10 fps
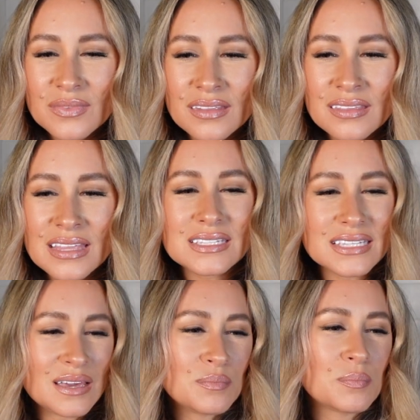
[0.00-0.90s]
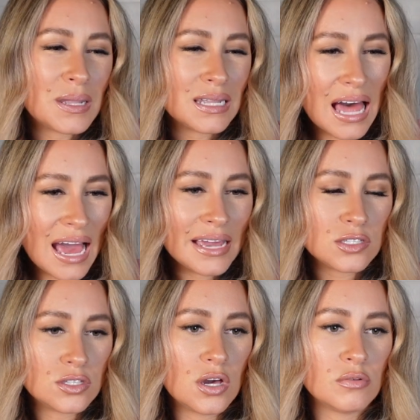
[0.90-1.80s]
this
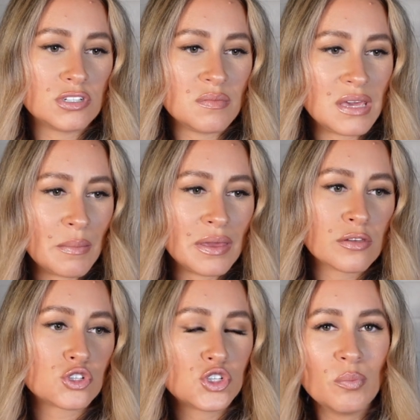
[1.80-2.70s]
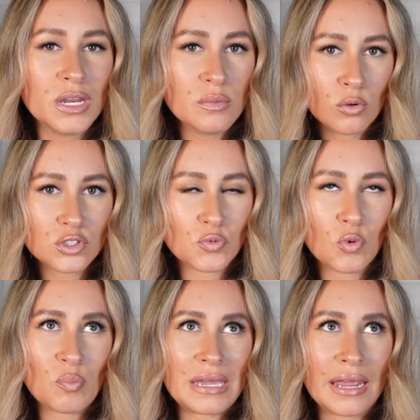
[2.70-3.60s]
implies though to me, I mean, there's so many
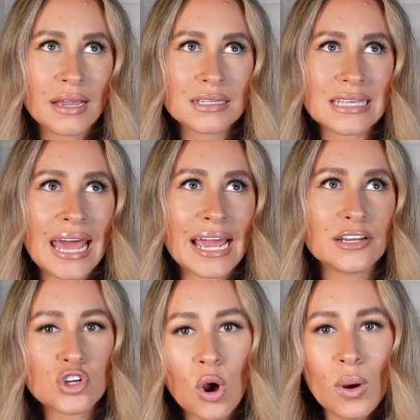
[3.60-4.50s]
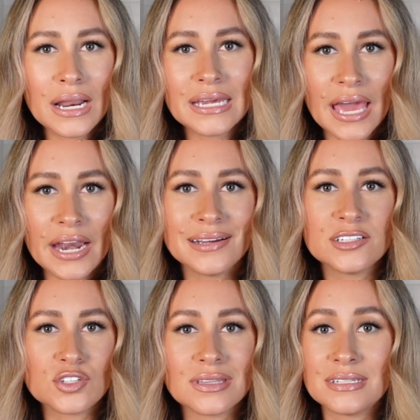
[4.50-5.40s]
multiple meanings, and I don't want to get
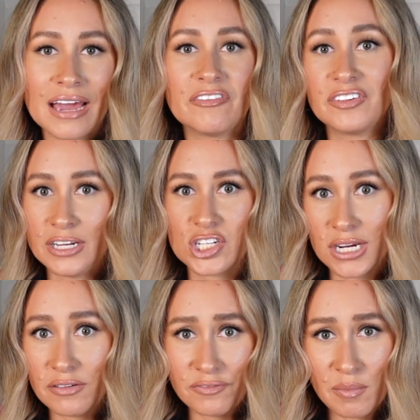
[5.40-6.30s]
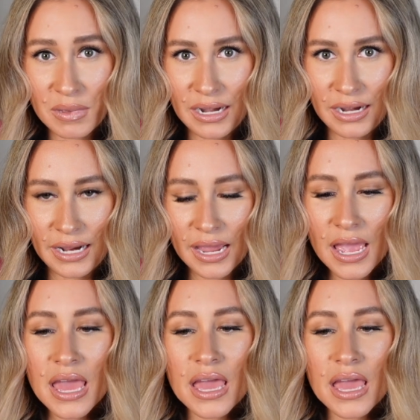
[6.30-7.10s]
into the definition of femininity